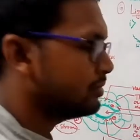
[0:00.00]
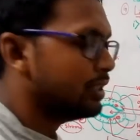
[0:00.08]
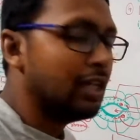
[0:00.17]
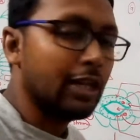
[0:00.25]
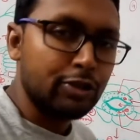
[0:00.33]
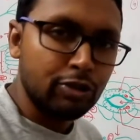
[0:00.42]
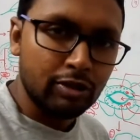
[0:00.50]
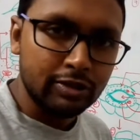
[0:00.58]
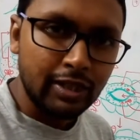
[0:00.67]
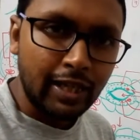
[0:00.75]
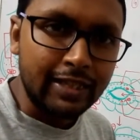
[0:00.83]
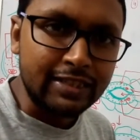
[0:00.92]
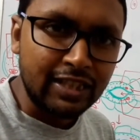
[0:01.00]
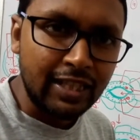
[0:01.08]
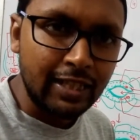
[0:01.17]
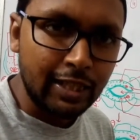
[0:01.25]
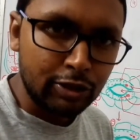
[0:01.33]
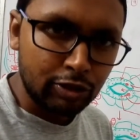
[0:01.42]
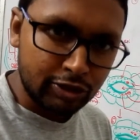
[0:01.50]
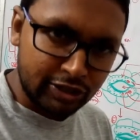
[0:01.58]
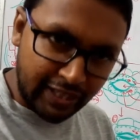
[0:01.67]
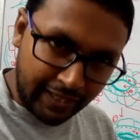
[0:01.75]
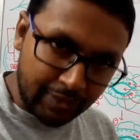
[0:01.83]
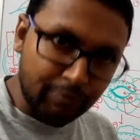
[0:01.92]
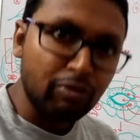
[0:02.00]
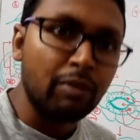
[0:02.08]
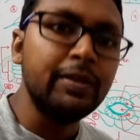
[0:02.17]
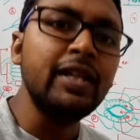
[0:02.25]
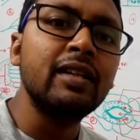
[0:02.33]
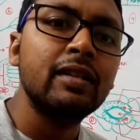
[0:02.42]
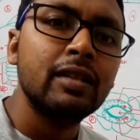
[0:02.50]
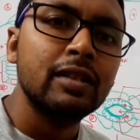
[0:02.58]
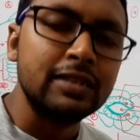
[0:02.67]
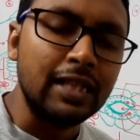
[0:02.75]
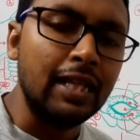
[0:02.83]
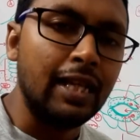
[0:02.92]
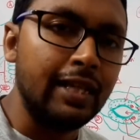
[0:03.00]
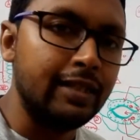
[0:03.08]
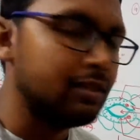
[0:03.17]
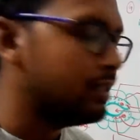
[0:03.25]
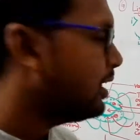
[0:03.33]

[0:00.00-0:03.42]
electrons, extra electrons taken from the sunlight?